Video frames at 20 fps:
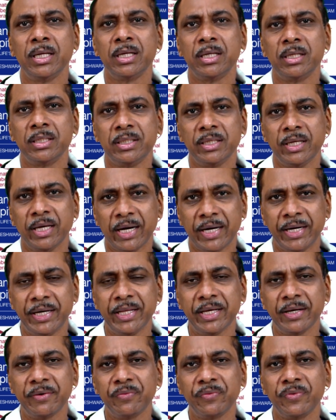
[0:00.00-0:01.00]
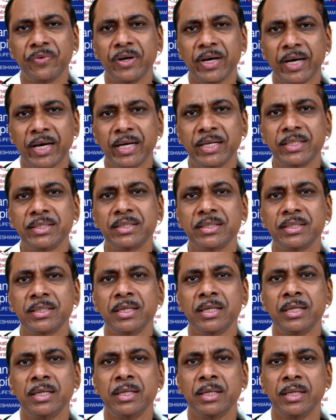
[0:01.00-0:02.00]
uh, the IDF has
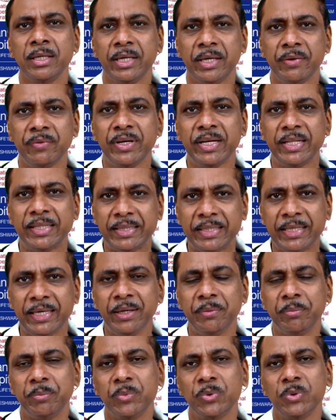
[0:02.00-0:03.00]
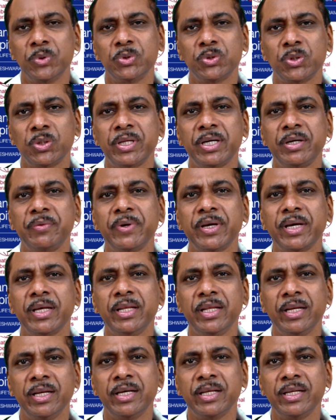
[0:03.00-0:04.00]
given a theme so that we
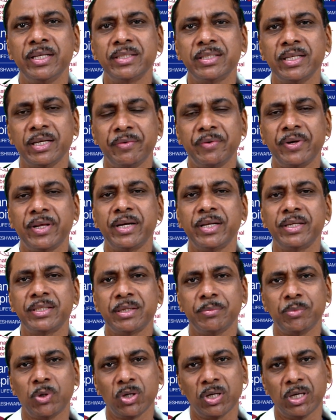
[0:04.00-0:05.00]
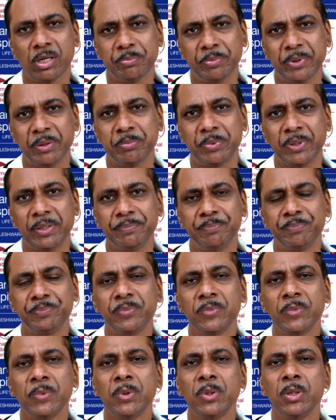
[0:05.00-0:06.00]
can increase the awareness among our people.
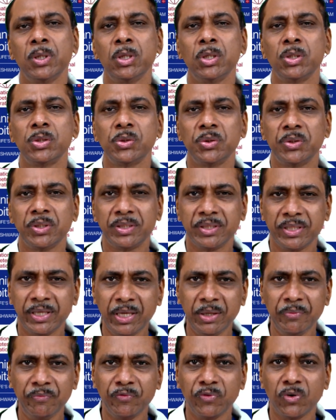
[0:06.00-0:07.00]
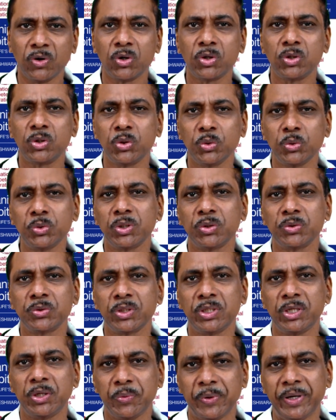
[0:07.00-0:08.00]
So, the theme for
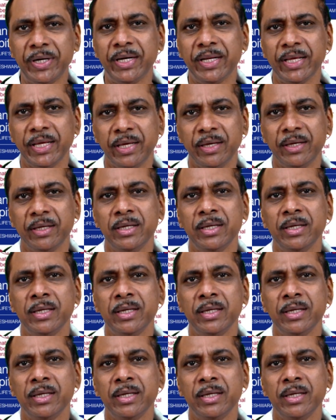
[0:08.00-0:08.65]
2020